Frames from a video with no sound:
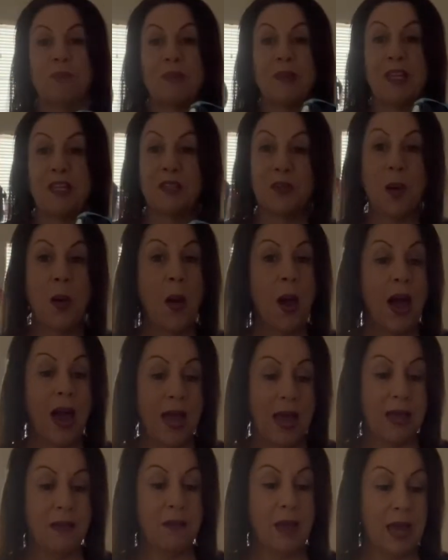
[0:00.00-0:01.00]
So
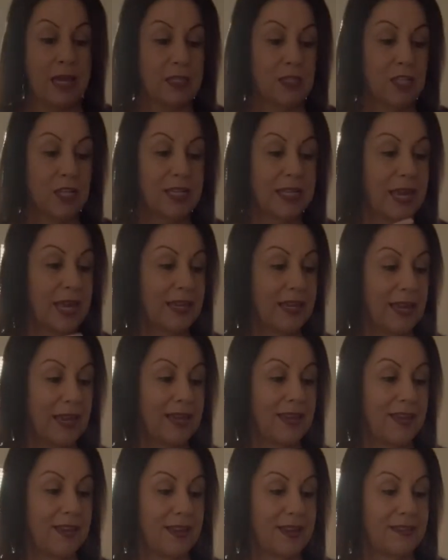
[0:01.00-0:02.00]
I took it,
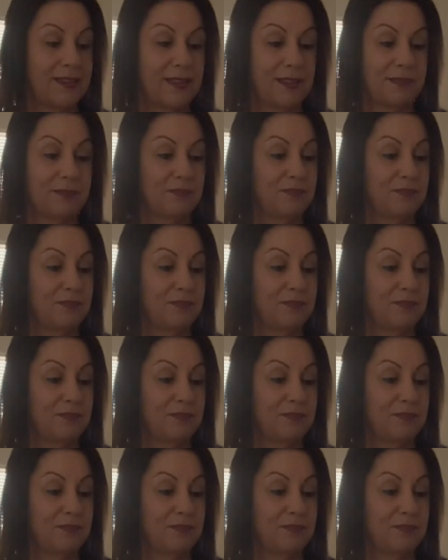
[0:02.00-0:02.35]
and